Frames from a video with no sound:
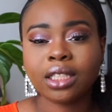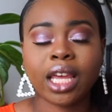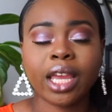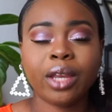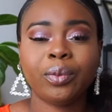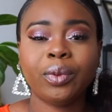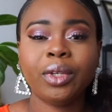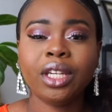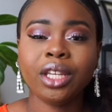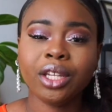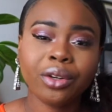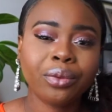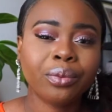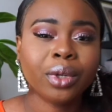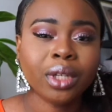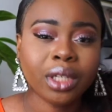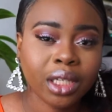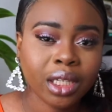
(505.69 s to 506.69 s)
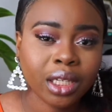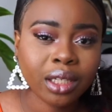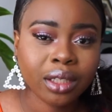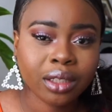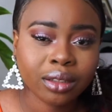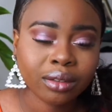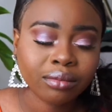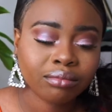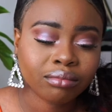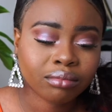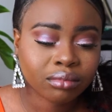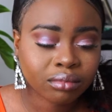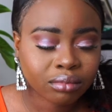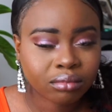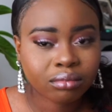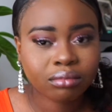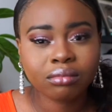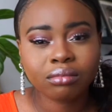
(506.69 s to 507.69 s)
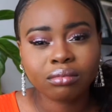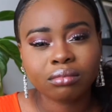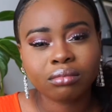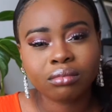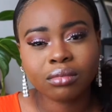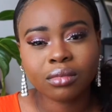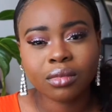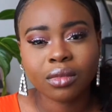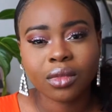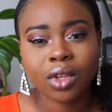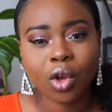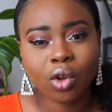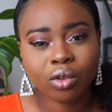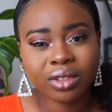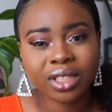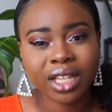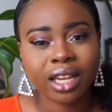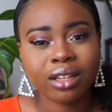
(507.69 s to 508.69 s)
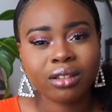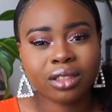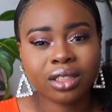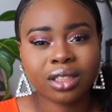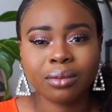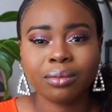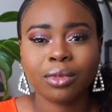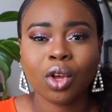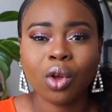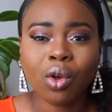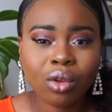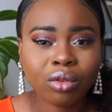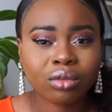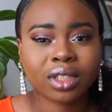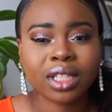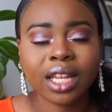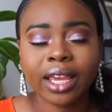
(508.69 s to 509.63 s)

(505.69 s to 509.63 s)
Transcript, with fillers: Like, we need to really hone down on some goals.